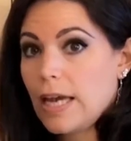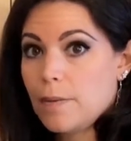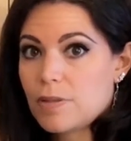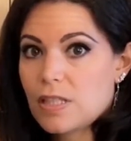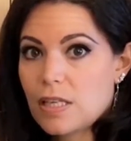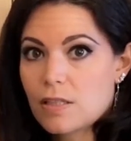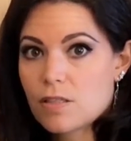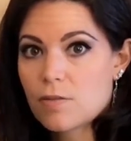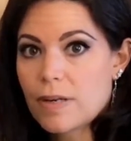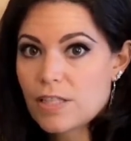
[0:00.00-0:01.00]
hemp
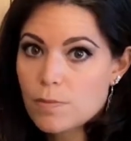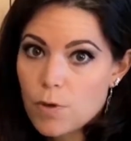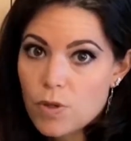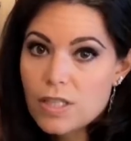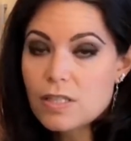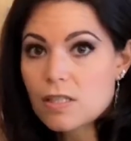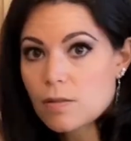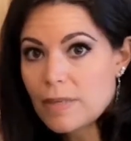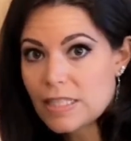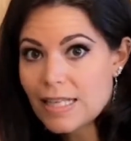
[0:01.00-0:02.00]
seeds to my smoothies
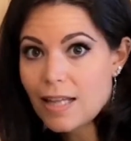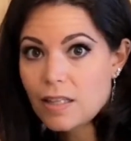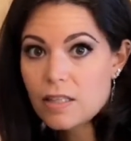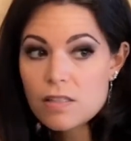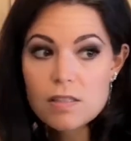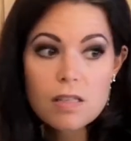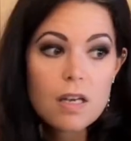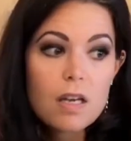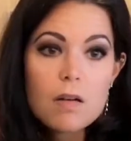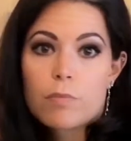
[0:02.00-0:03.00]
and to my
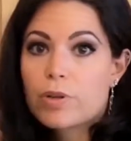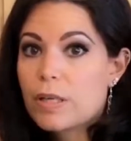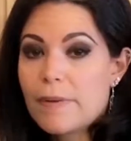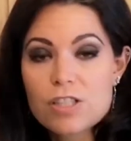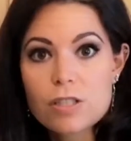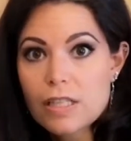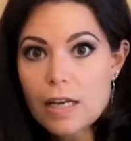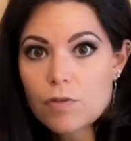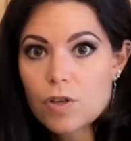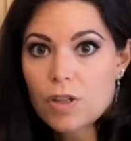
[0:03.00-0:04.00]
salads, pretty much
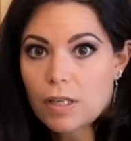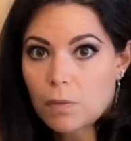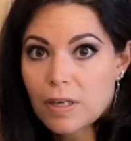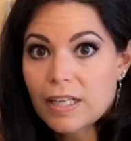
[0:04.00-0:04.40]
into everything.